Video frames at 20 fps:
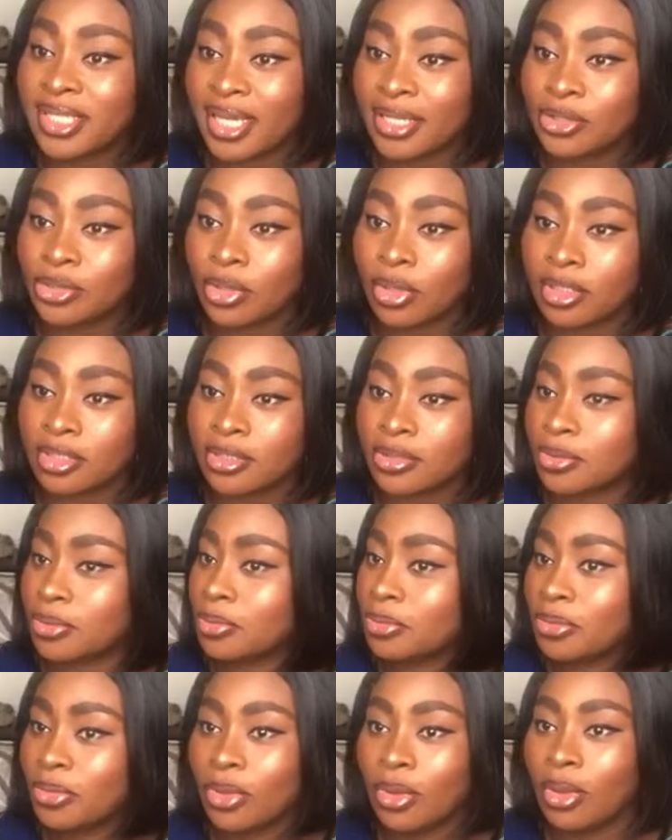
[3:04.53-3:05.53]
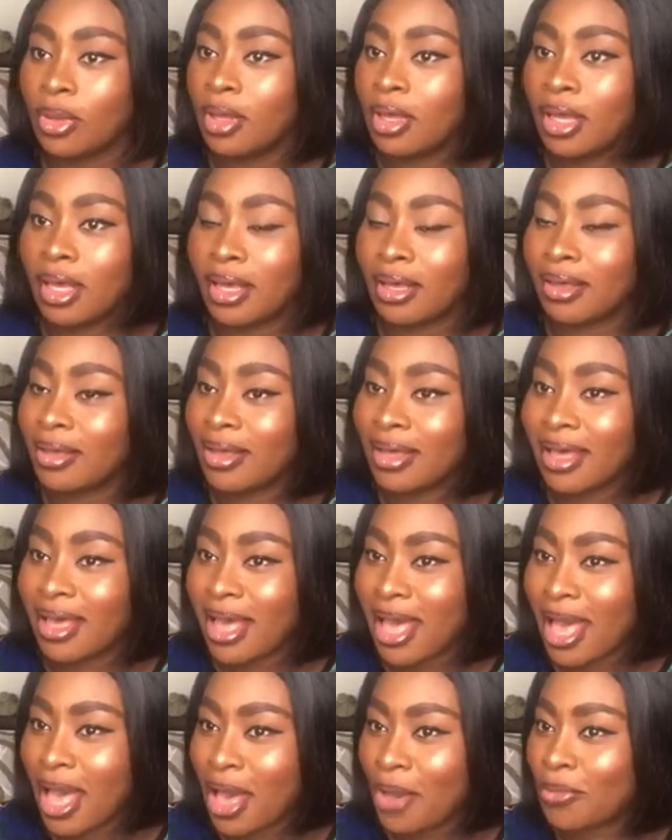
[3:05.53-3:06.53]
thought
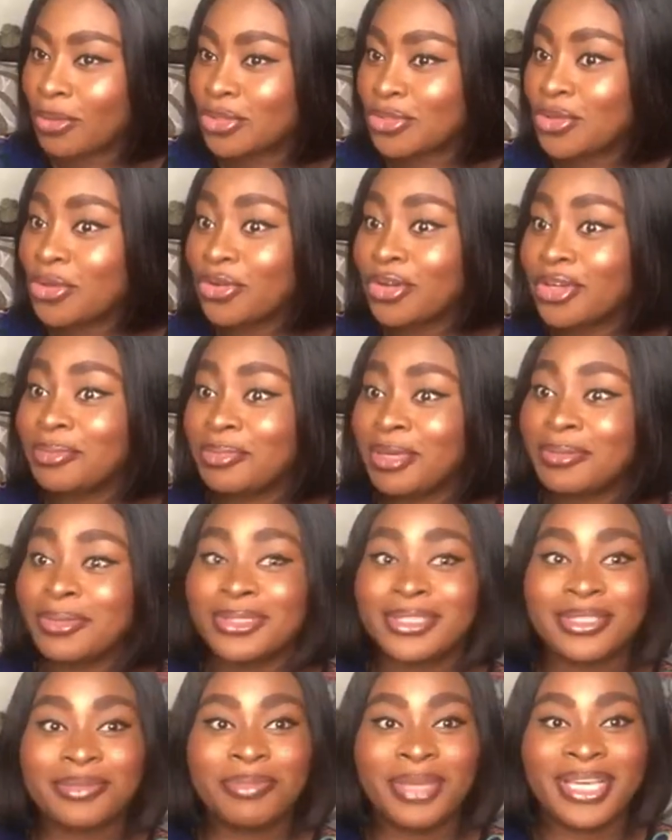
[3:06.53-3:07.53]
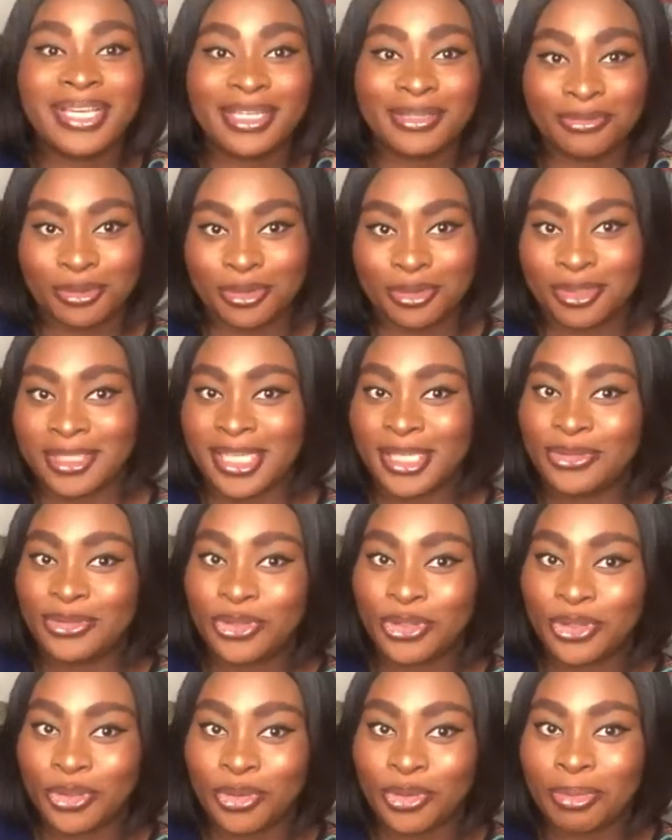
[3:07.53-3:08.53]
I was not going to be able to make it for today's
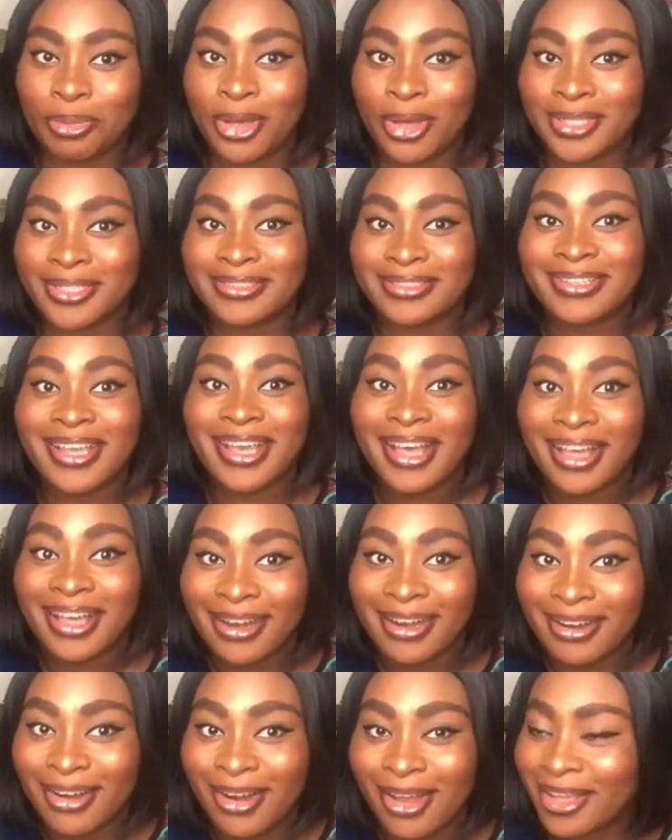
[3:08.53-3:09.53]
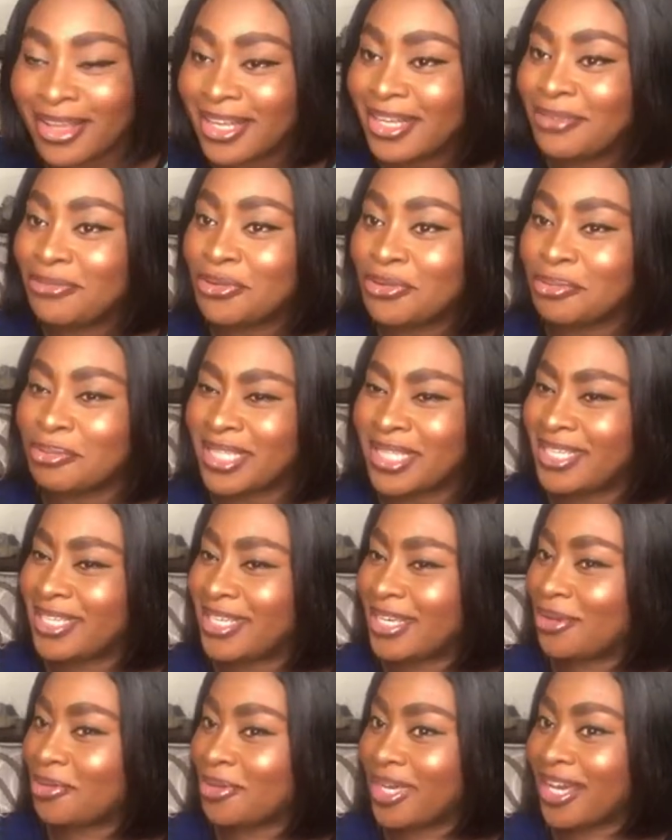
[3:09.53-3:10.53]
show, but luckily for me, here
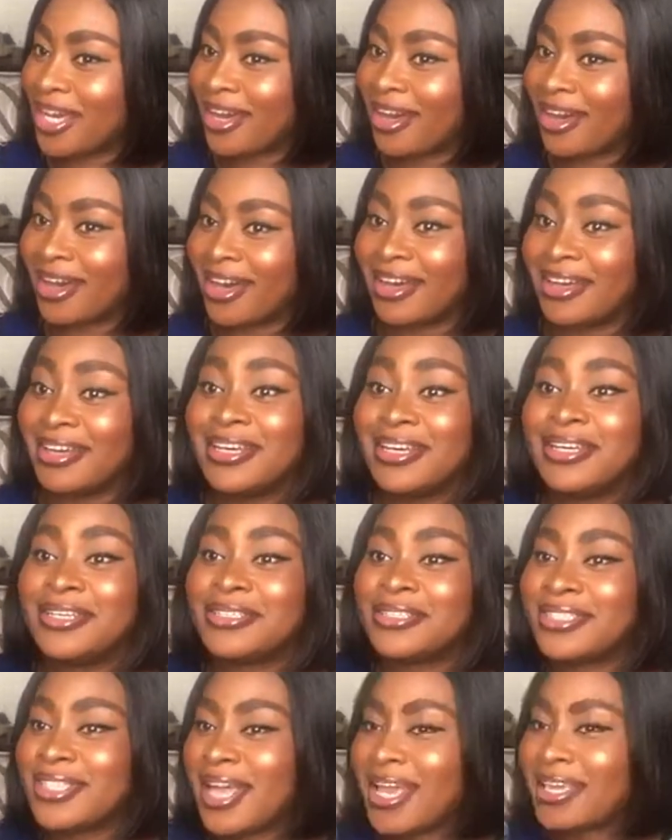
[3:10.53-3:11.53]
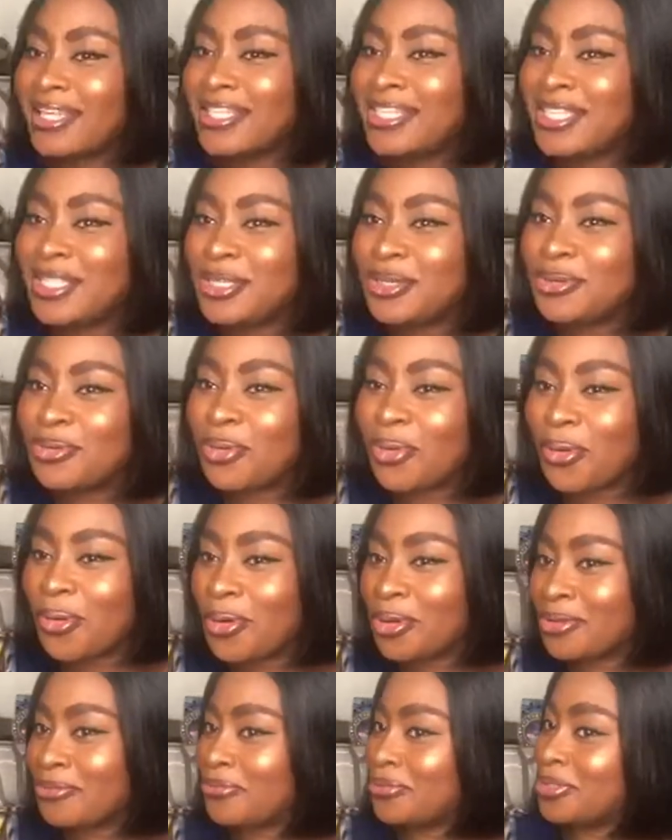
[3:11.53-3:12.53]
we are. Thank you
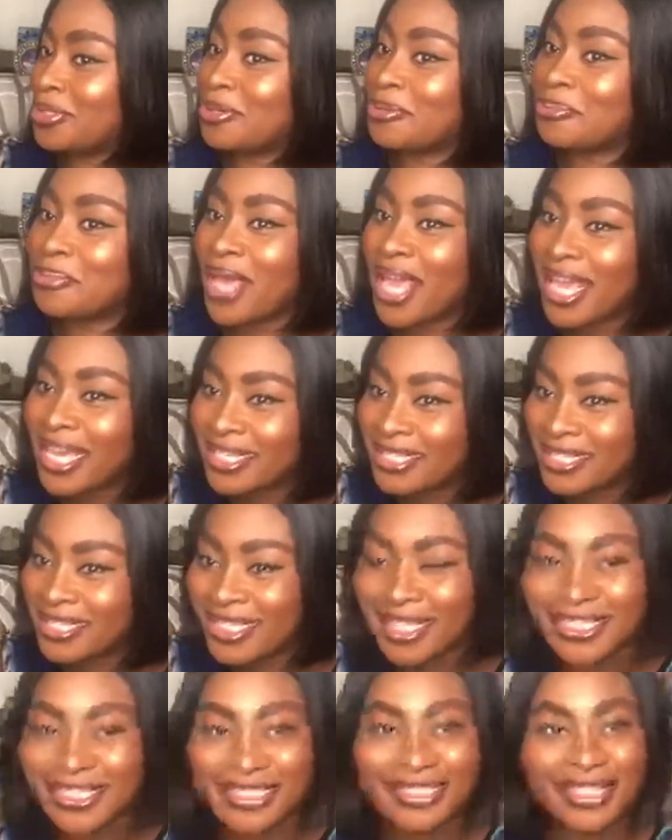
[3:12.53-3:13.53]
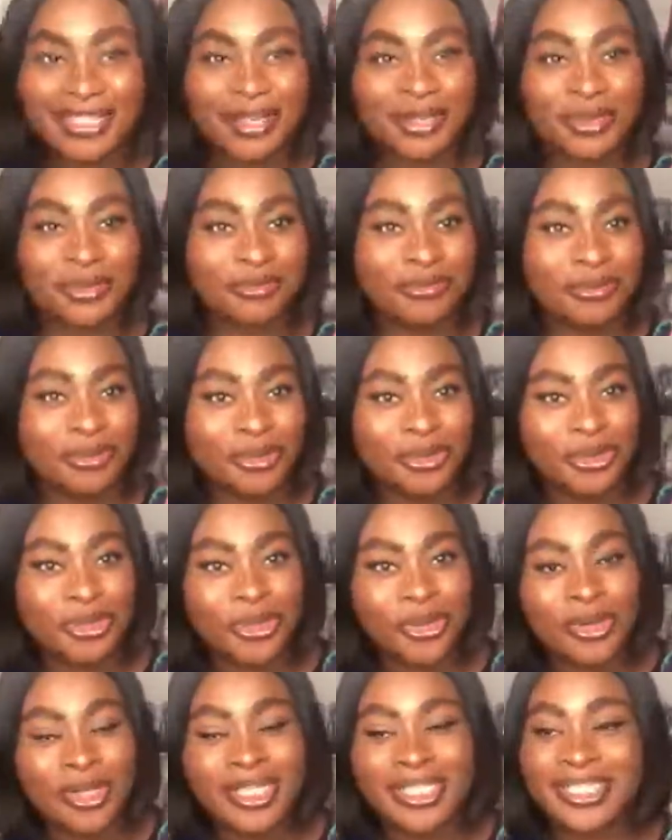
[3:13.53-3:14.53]
all for your patience. Thank you for
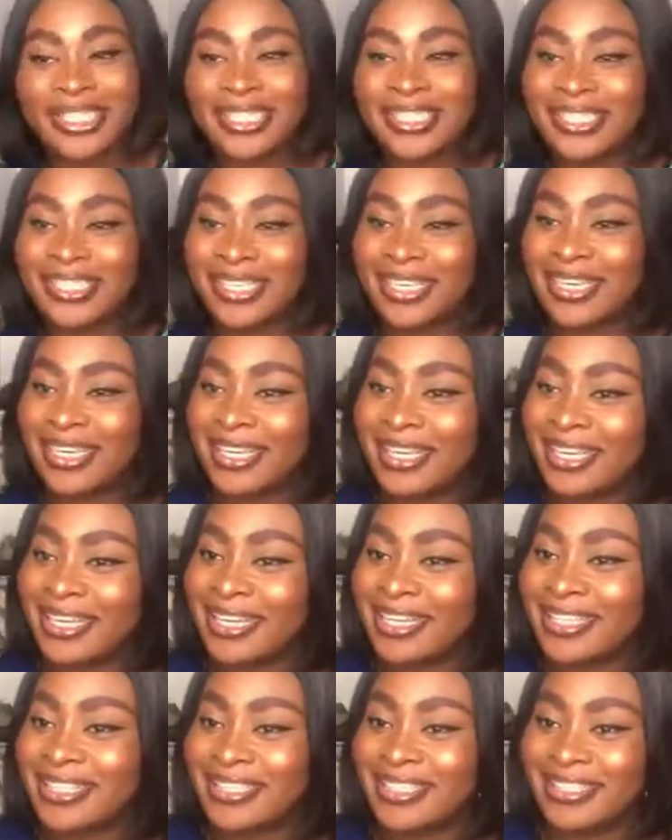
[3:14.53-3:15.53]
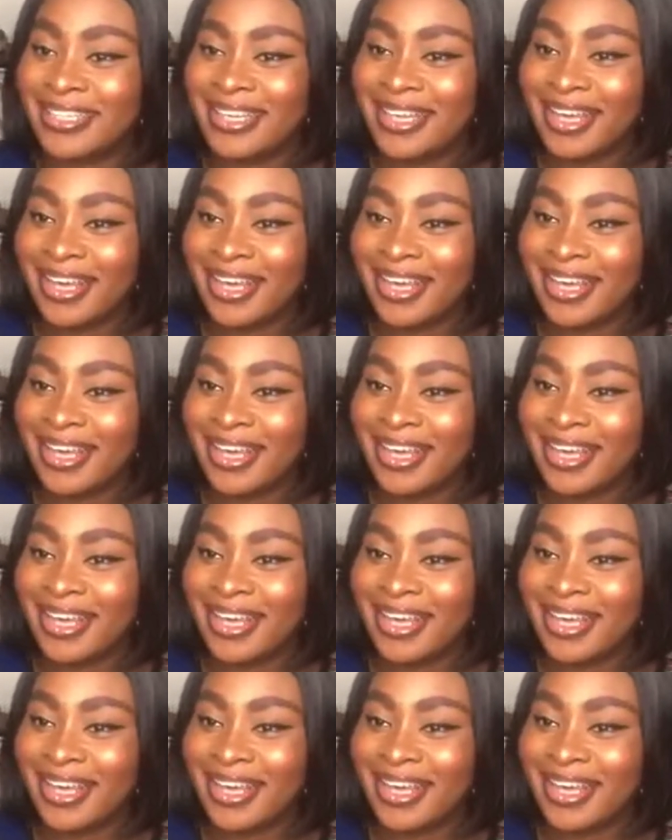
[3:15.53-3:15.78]
joining in.